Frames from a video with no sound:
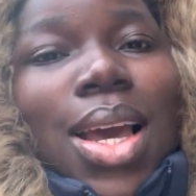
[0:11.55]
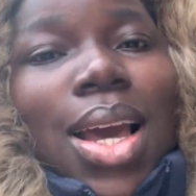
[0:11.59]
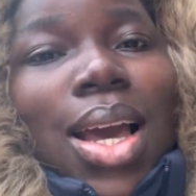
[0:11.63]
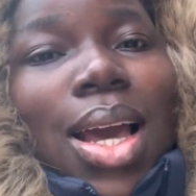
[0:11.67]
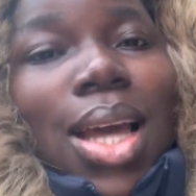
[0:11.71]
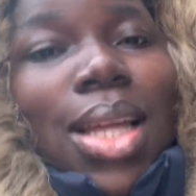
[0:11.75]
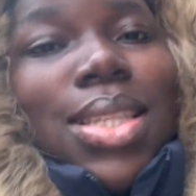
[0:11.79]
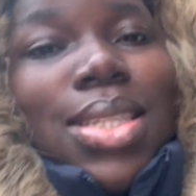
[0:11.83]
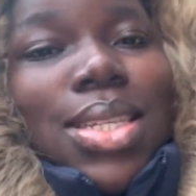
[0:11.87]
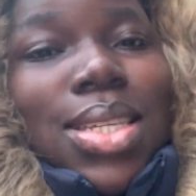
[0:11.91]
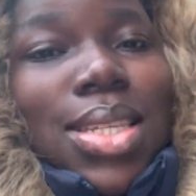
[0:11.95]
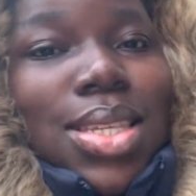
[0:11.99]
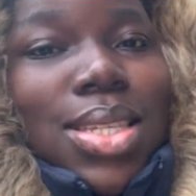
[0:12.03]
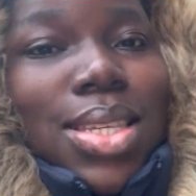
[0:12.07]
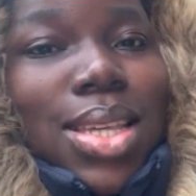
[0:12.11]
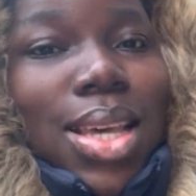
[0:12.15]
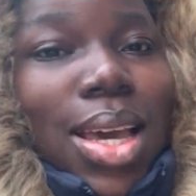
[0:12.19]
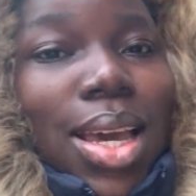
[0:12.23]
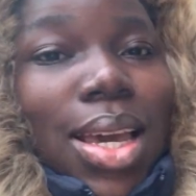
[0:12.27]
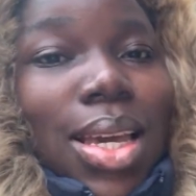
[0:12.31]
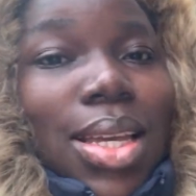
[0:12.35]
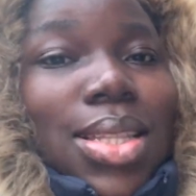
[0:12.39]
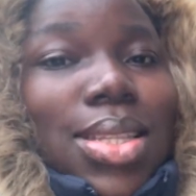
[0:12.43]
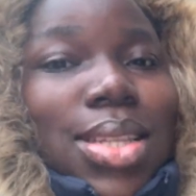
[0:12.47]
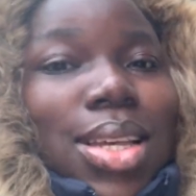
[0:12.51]
at
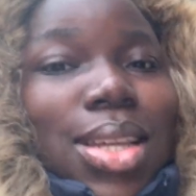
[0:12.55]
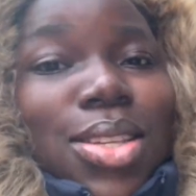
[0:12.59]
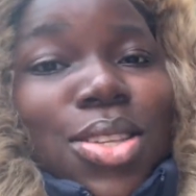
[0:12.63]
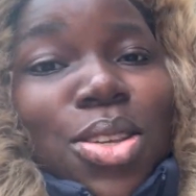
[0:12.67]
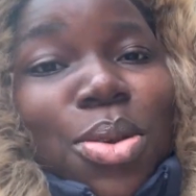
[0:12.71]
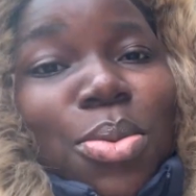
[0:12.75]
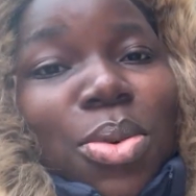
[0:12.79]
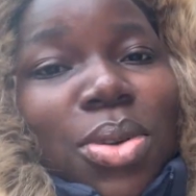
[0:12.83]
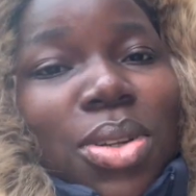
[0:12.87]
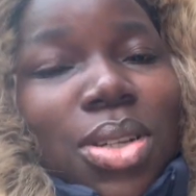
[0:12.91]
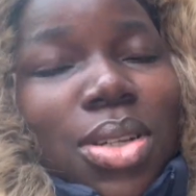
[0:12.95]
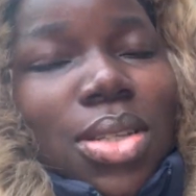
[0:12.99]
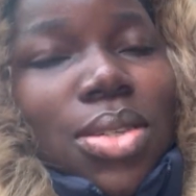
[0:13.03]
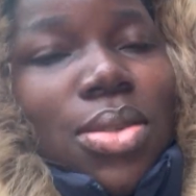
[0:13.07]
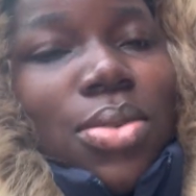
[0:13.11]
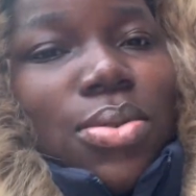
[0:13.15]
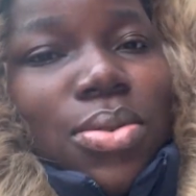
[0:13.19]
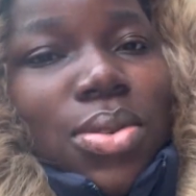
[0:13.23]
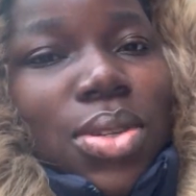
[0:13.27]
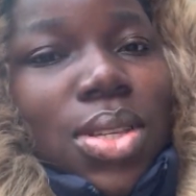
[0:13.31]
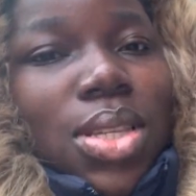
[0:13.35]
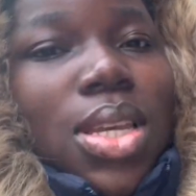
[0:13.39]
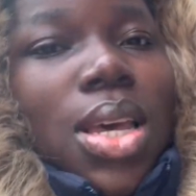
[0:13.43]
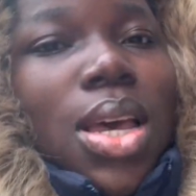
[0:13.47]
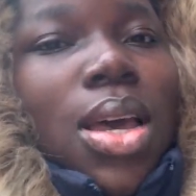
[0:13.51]
T-Site and some other
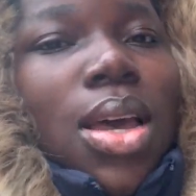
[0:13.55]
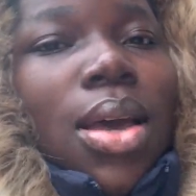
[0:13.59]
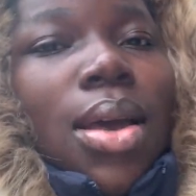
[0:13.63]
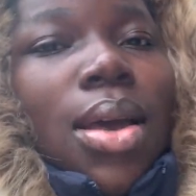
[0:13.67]
schools.